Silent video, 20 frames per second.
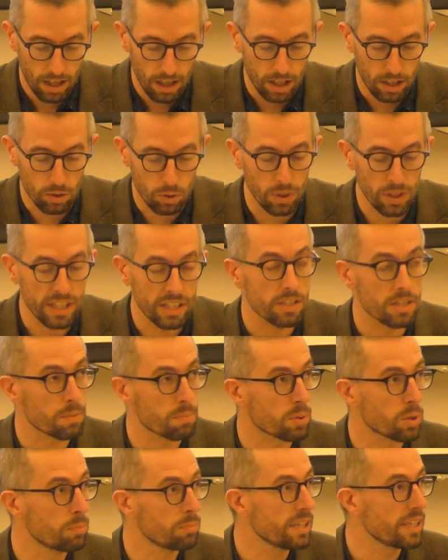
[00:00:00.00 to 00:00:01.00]
According to the
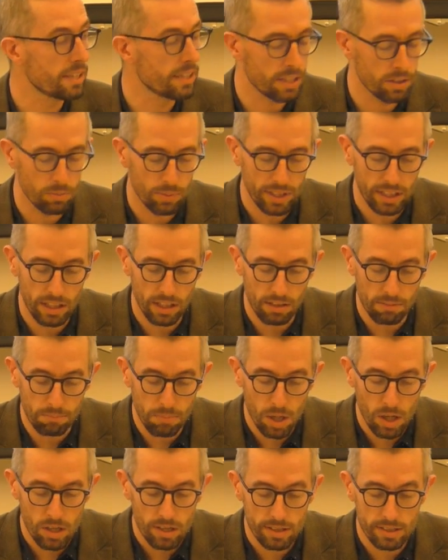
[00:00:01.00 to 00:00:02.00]
Promethean reading of
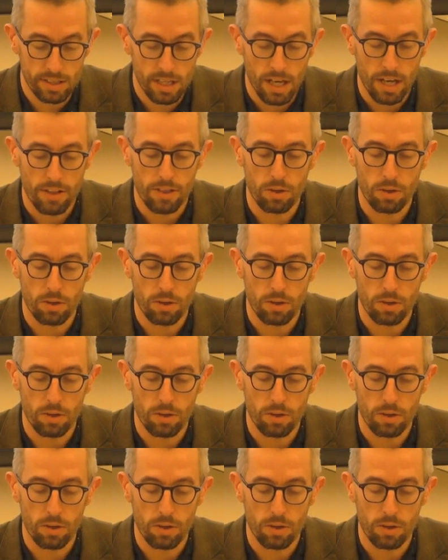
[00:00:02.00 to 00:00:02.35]
Marx,